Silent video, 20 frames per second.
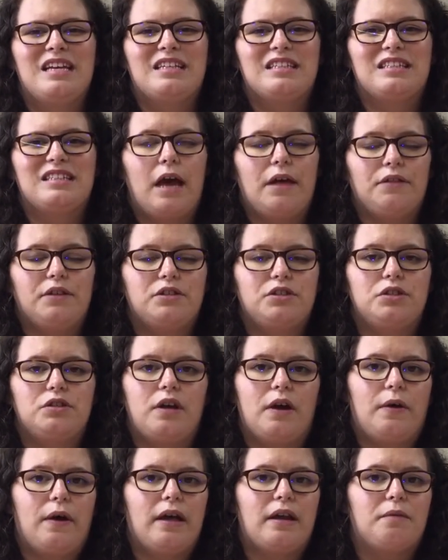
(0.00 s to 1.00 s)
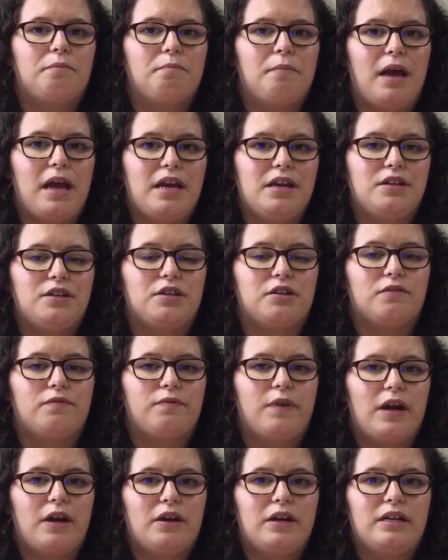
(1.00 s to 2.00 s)
Now that you know how to make your
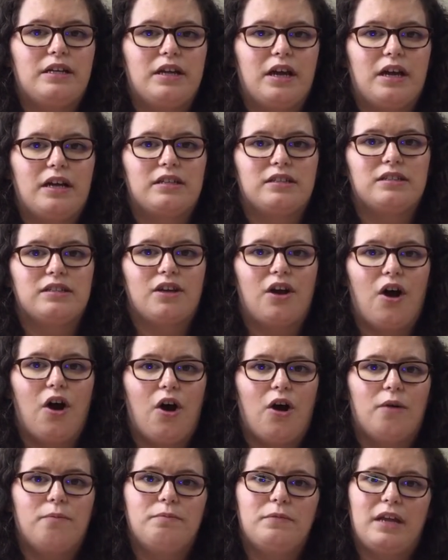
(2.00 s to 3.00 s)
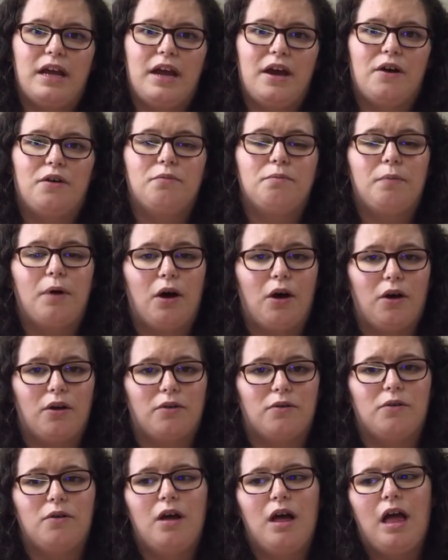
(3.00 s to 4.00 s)
fairy dust calm down
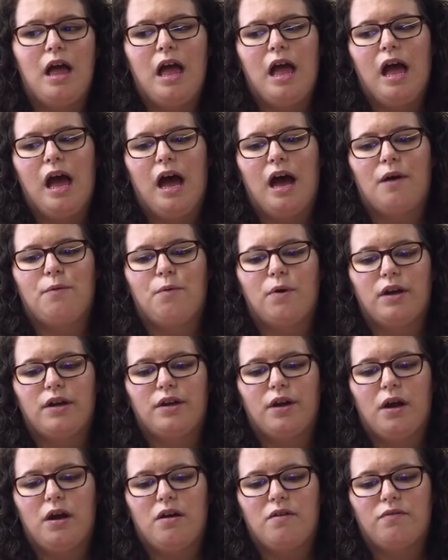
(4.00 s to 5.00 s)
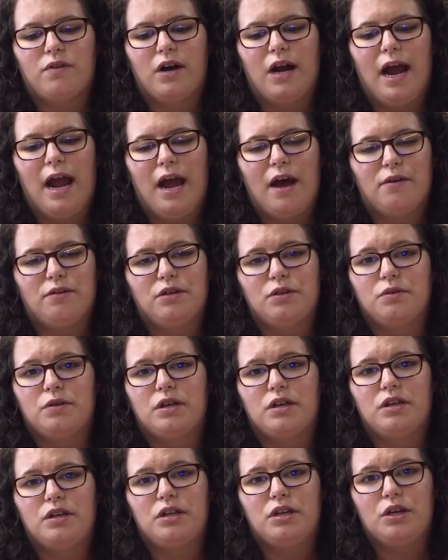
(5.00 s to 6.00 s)
bottle, I want to go over how you
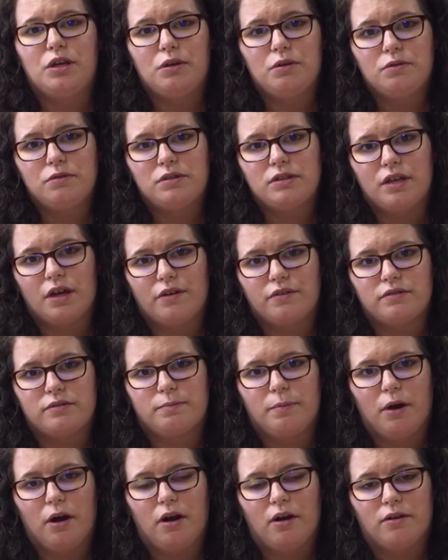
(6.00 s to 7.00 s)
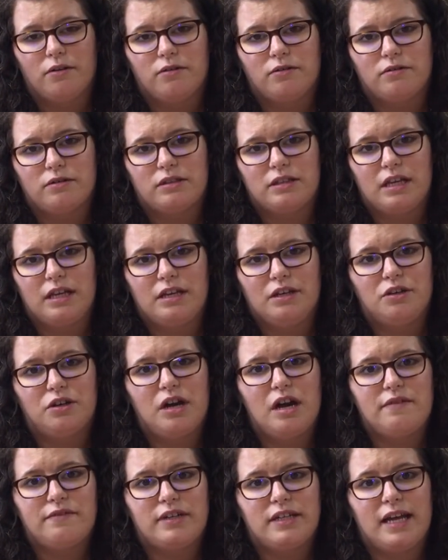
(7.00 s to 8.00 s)
can use those bottles in your
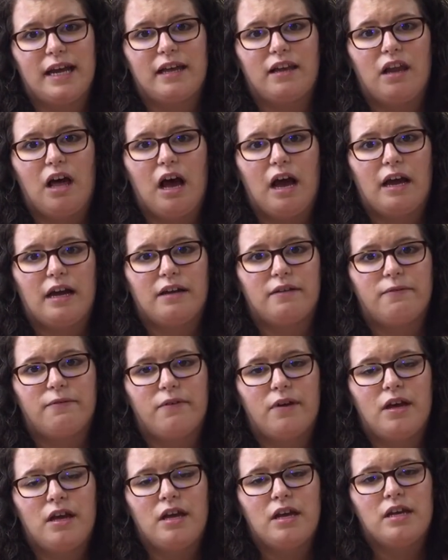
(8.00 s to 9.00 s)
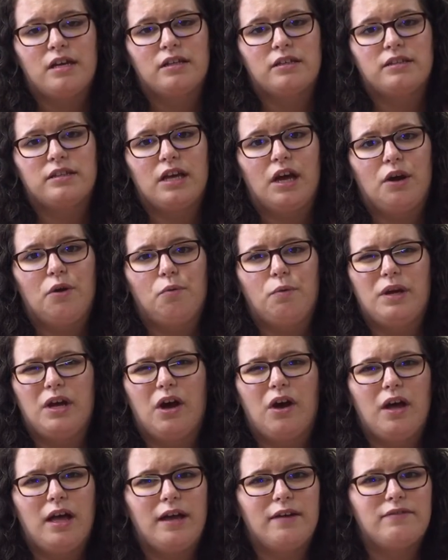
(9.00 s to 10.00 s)
everyday life. So we
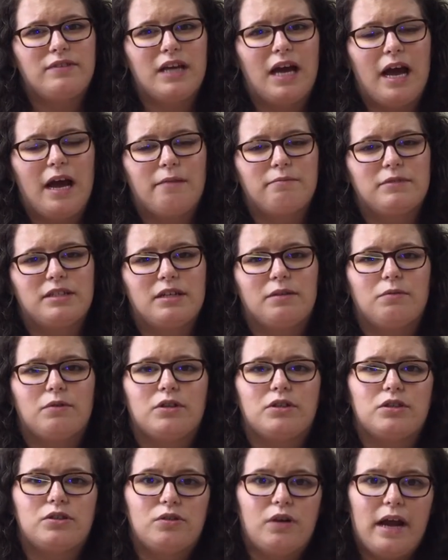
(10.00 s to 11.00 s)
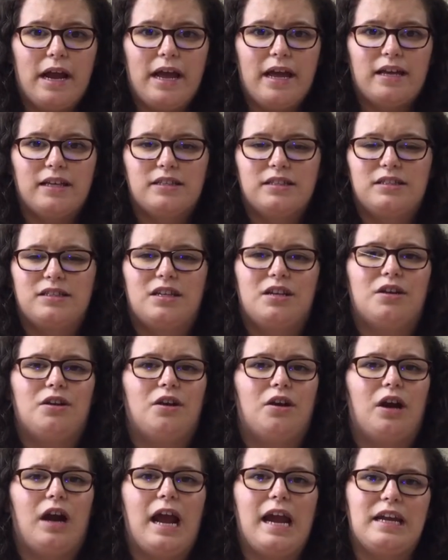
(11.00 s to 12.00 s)
all have times that we're stressed
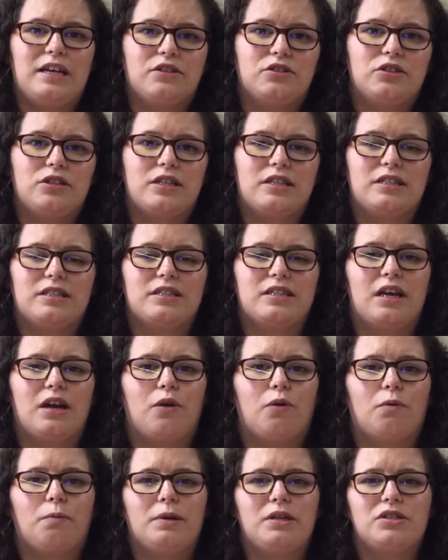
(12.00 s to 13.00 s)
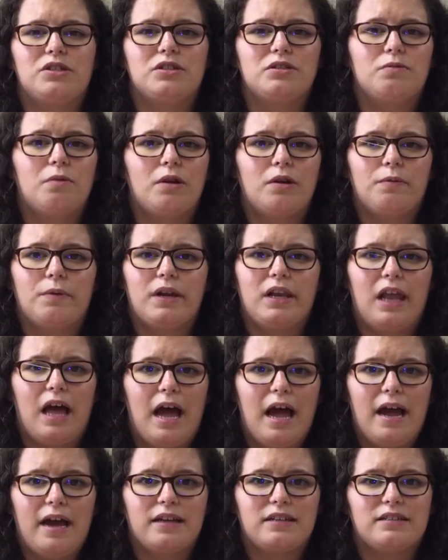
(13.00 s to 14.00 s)
or anxious, or we just want to
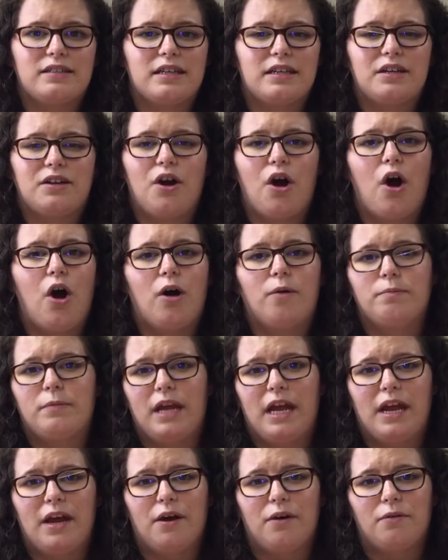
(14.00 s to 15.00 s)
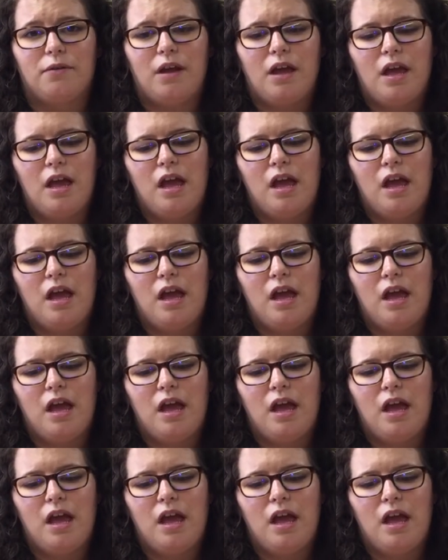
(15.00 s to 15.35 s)
relax and calm down.